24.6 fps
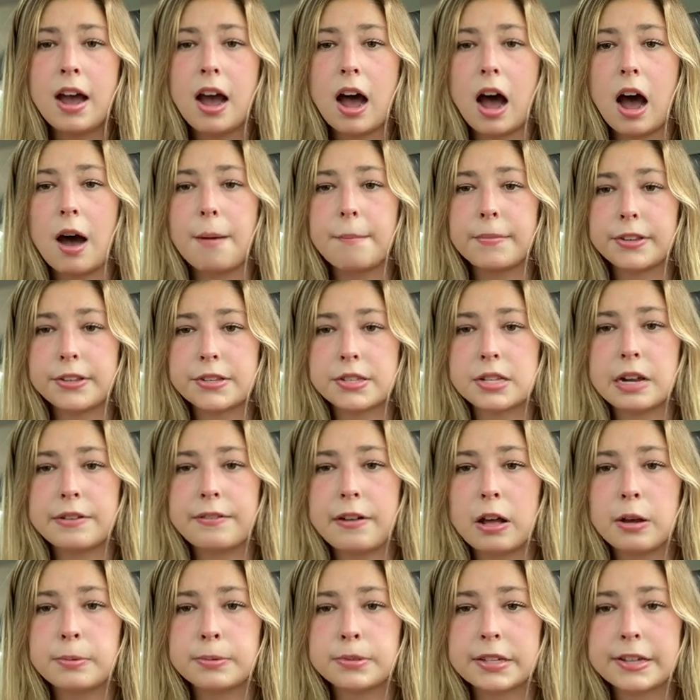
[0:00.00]
Um, this
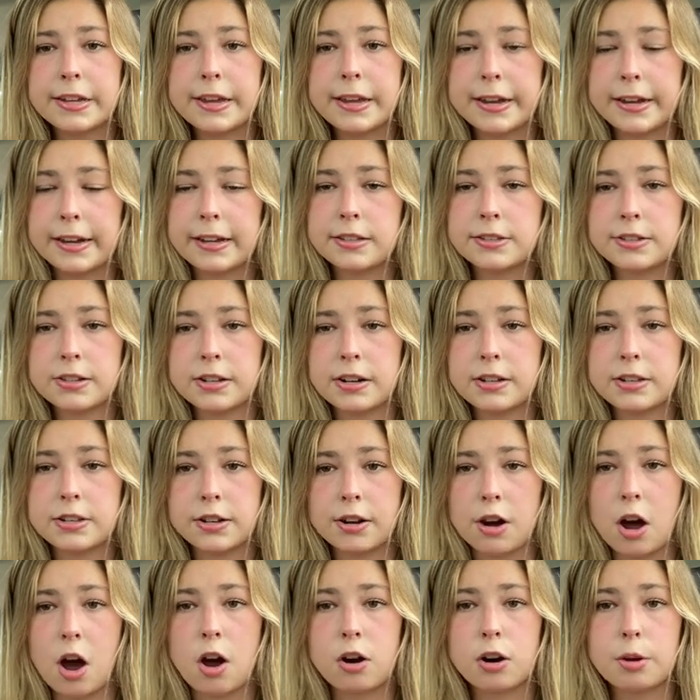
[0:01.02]
develops in kids and it's
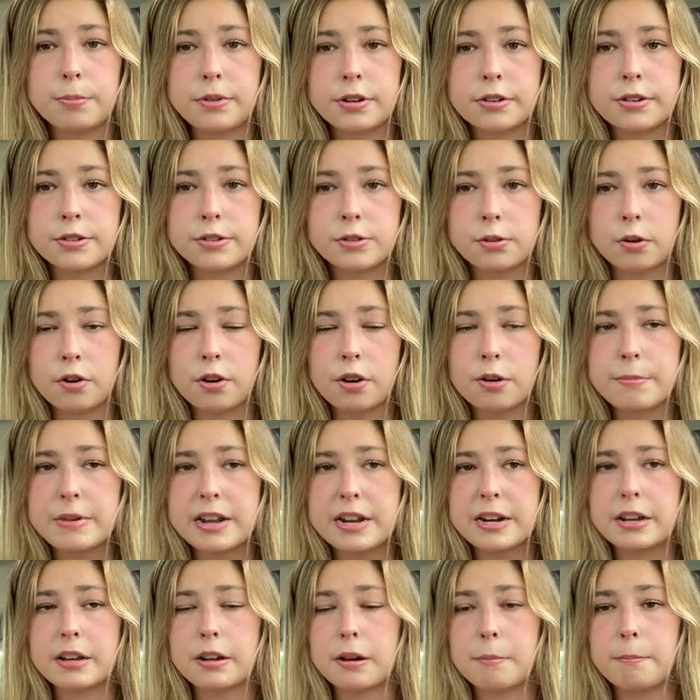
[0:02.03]
an autoimmune disorder,
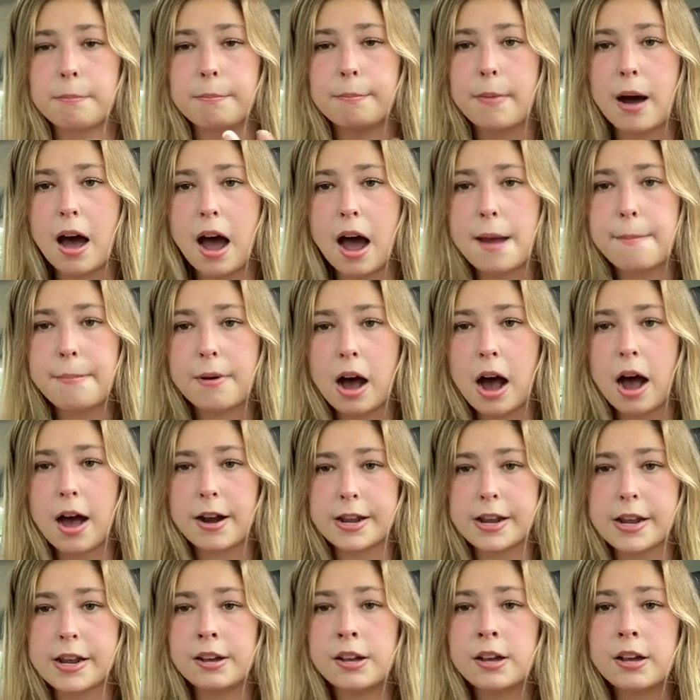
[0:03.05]
meaning my
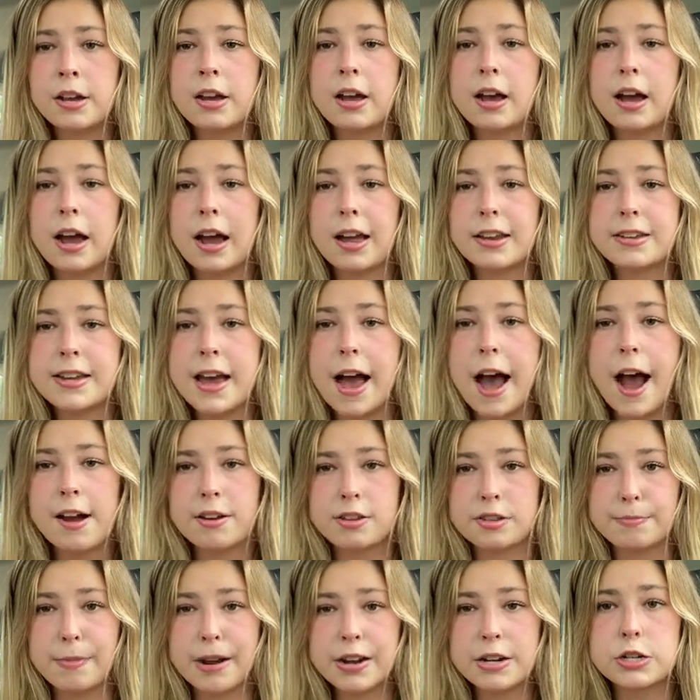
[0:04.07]
body
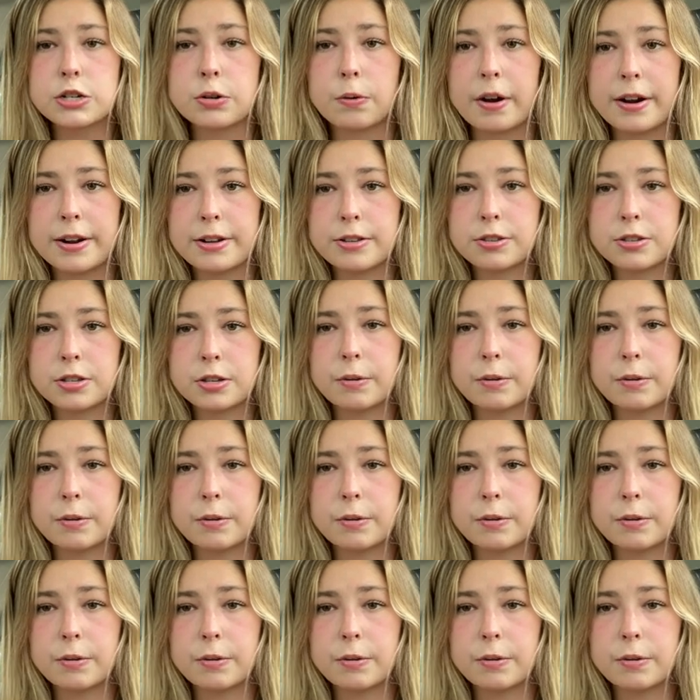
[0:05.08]
attacks my joint.